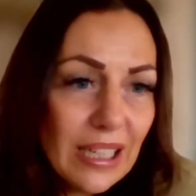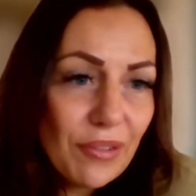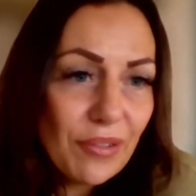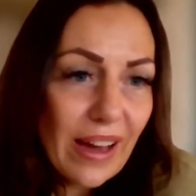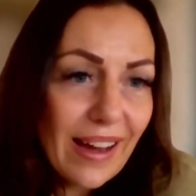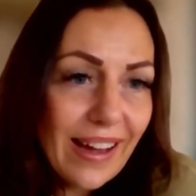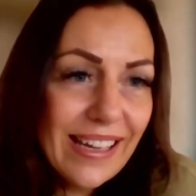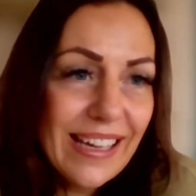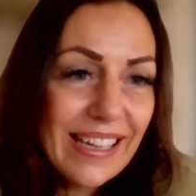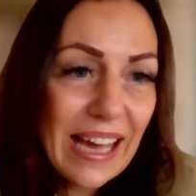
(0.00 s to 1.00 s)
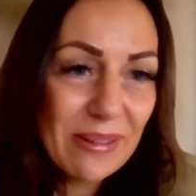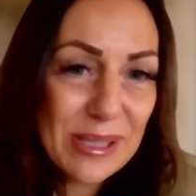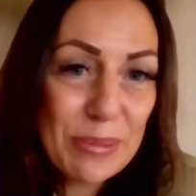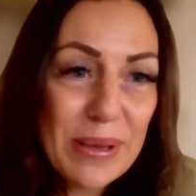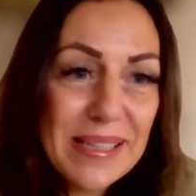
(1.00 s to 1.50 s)
if that
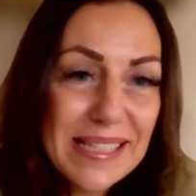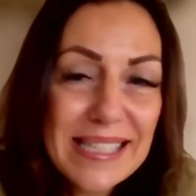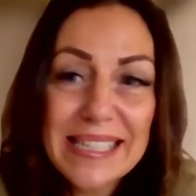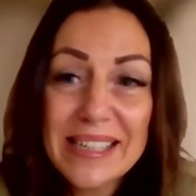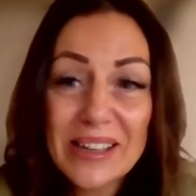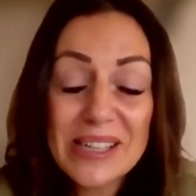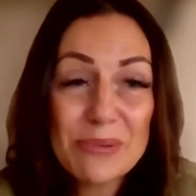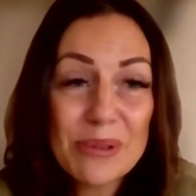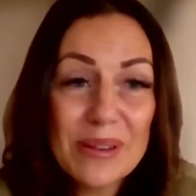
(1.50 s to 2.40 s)
accountability lied